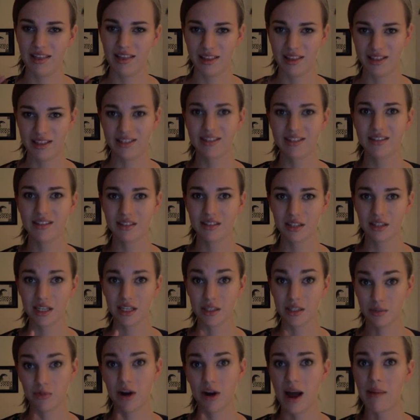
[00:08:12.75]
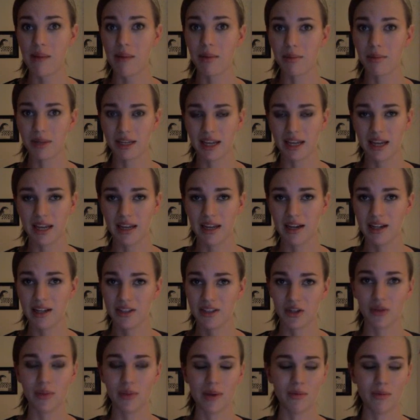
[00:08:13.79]
this is probably it. I
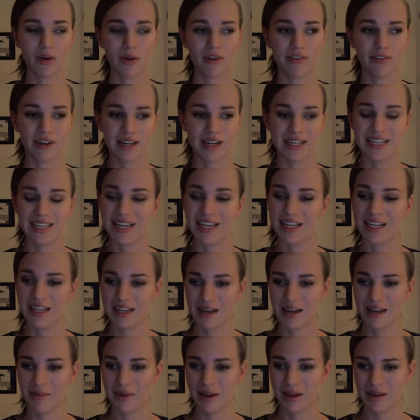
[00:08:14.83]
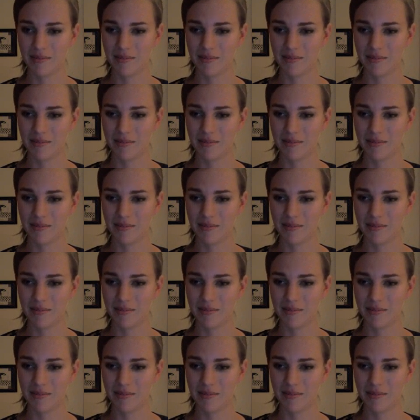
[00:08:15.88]
told my boyfriend. He ended up